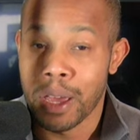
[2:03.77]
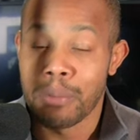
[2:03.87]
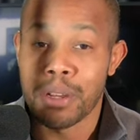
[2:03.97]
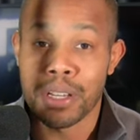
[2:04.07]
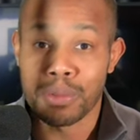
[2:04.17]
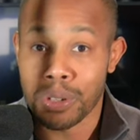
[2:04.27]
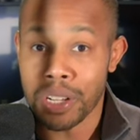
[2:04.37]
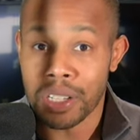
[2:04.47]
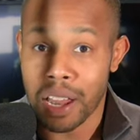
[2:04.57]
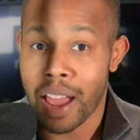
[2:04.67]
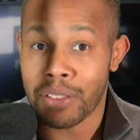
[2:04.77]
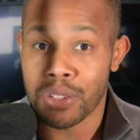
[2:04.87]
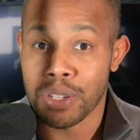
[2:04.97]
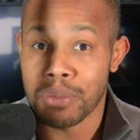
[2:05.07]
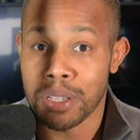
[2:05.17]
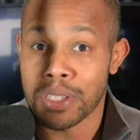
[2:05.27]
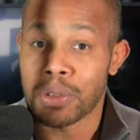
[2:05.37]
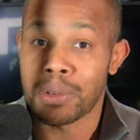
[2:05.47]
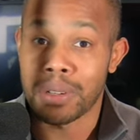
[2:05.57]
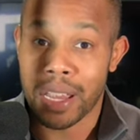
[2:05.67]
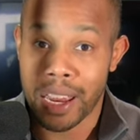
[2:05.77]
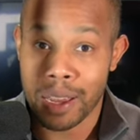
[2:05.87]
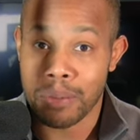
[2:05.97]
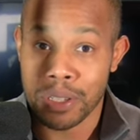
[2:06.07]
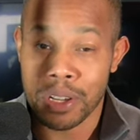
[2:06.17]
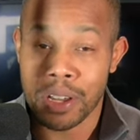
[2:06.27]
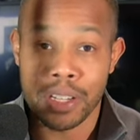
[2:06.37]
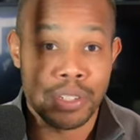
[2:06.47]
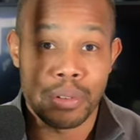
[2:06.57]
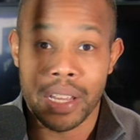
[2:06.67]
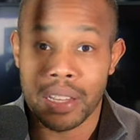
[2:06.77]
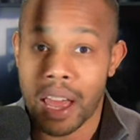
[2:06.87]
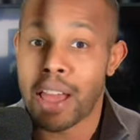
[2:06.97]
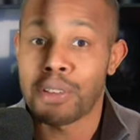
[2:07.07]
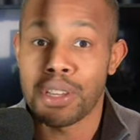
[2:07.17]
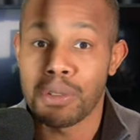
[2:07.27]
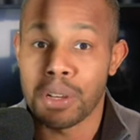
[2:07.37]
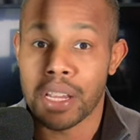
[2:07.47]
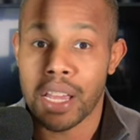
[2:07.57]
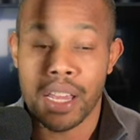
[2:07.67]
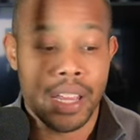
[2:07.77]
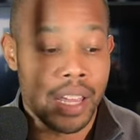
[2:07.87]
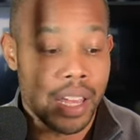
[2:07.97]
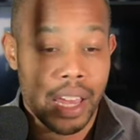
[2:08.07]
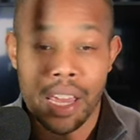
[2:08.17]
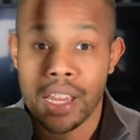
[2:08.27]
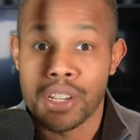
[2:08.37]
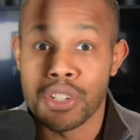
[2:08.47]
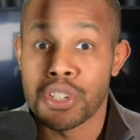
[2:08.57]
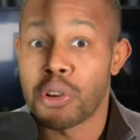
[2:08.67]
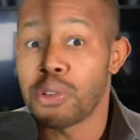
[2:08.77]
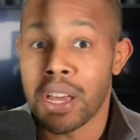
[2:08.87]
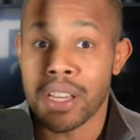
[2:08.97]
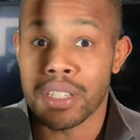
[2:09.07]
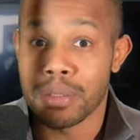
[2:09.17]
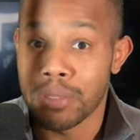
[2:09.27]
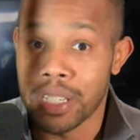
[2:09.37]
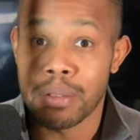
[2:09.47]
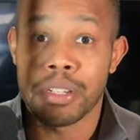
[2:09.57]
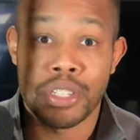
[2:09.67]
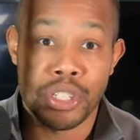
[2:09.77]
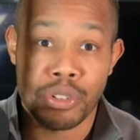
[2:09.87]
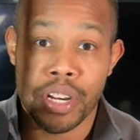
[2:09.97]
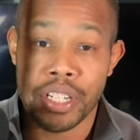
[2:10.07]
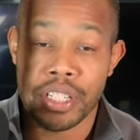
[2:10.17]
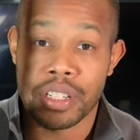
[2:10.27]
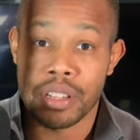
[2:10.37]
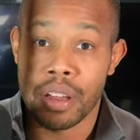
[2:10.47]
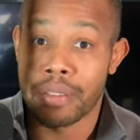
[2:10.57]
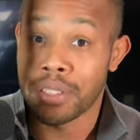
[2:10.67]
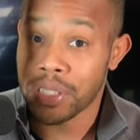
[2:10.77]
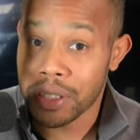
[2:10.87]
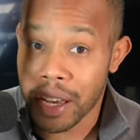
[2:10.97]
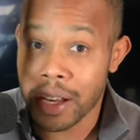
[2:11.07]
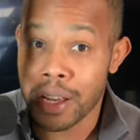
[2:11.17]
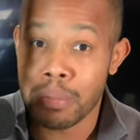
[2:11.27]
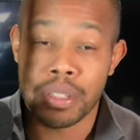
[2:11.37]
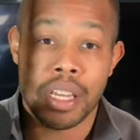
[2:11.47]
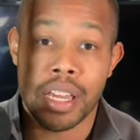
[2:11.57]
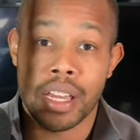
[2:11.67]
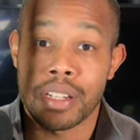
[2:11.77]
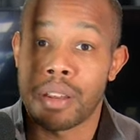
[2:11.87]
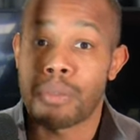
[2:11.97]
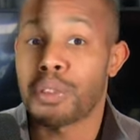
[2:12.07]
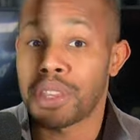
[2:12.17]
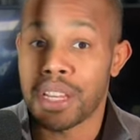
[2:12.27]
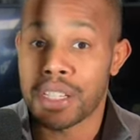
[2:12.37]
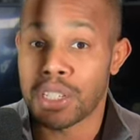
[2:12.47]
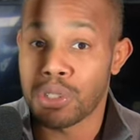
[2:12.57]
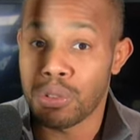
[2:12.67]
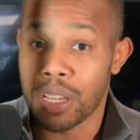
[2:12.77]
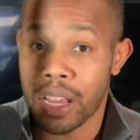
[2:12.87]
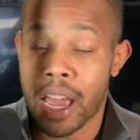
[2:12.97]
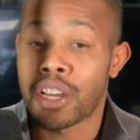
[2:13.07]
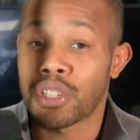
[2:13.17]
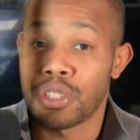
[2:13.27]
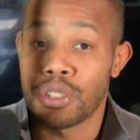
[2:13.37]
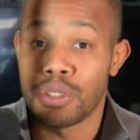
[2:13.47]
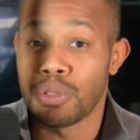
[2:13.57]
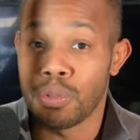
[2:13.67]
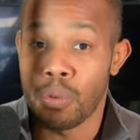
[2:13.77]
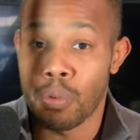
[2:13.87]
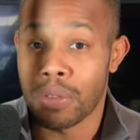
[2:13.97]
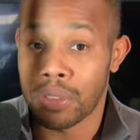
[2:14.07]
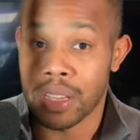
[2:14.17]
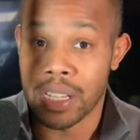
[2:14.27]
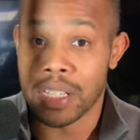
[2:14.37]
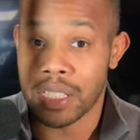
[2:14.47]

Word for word: because we're going to live stream this on Amazon and do a live Q&A and show you guys some demonstrations of setups and different things that you can actually do with these